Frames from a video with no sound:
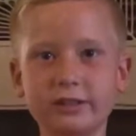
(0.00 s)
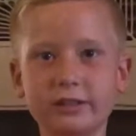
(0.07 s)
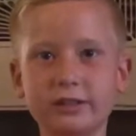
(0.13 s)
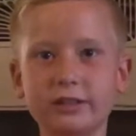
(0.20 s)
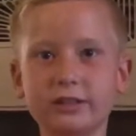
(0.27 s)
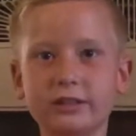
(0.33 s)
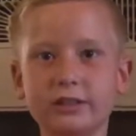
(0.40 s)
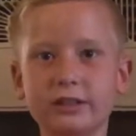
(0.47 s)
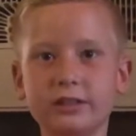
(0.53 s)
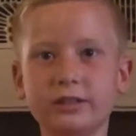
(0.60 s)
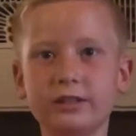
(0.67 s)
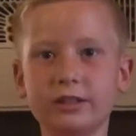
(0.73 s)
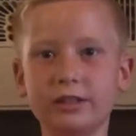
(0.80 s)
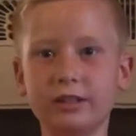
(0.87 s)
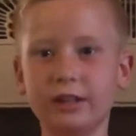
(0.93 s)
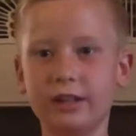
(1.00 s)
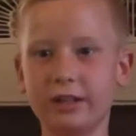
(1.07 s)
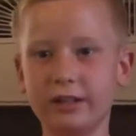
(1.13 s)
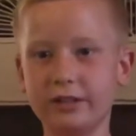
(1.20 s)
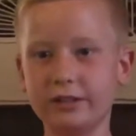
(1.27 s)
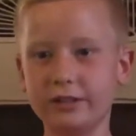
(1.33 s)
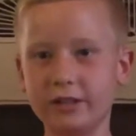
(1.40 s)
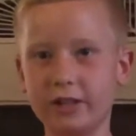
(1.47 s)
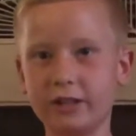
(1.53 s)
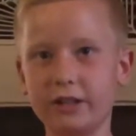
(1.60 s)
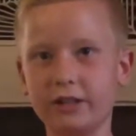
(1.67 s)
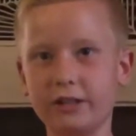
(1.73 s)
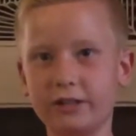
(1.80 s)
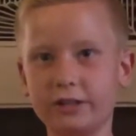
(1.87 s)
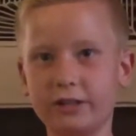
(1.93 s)
Nope. And it's not
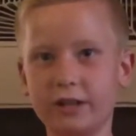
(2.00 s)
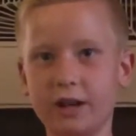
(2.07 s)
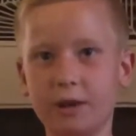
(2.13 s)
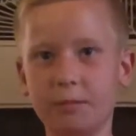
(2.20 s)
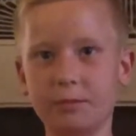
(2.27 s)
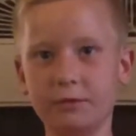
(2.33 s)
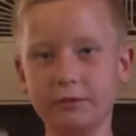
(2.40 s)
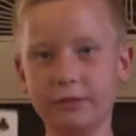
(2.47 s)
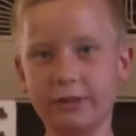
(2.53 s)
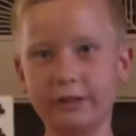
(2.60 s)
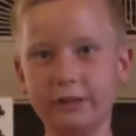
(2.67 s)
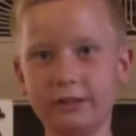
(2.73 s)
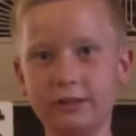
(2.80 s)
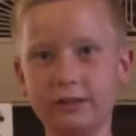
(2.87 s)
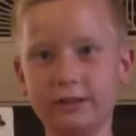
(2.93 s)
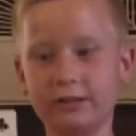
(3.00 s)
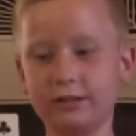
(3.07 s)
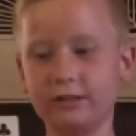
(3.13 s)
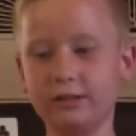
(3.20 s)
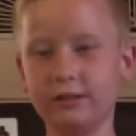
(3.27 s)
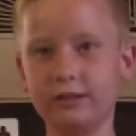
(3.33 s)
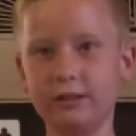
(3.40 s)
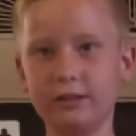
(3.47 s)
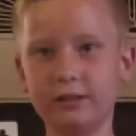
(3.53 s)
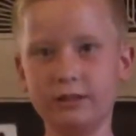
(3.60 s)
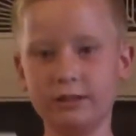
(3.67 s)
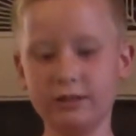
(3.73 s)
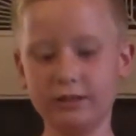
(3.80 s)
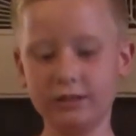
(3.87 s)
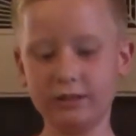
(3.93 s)
on the top, right? Nope.
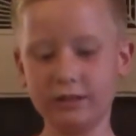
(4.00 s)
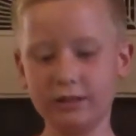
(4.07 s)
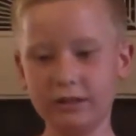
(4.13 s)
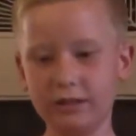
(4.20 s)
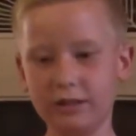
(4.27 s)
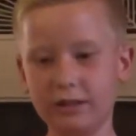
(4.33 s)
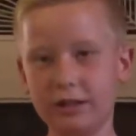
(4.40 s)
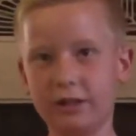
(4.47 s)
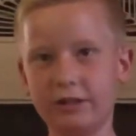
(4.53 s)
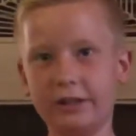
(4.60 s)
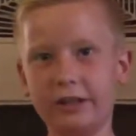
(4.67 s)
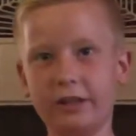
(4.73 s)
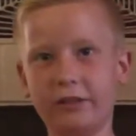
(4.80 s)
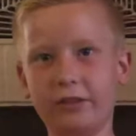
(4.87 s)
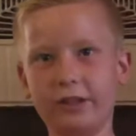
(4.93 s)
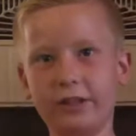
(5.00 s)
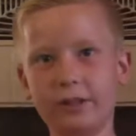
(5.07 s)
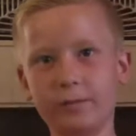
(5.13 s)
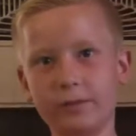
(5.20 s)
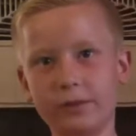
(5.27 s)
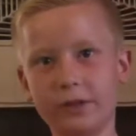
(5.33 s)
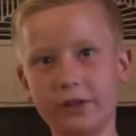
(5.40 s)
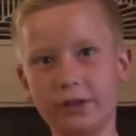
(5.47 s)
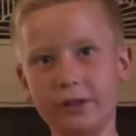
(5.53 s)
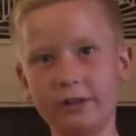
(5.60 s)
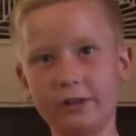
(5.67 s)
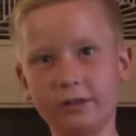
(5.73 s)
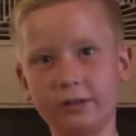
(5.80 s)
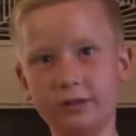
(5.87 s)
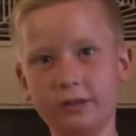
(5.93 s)
Okay, now think of your card.
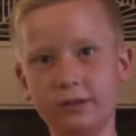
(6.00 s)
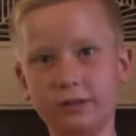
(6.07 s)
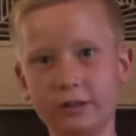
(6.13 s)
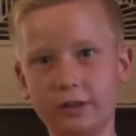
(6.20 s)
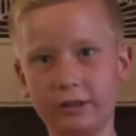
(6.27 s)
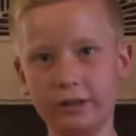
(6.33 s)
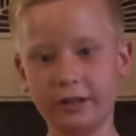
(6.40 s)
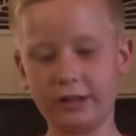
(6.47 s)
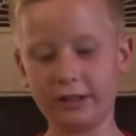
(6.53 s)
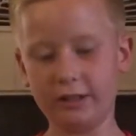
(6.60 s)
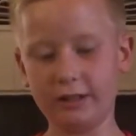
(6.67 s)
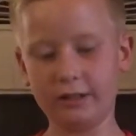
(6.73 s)
Okay.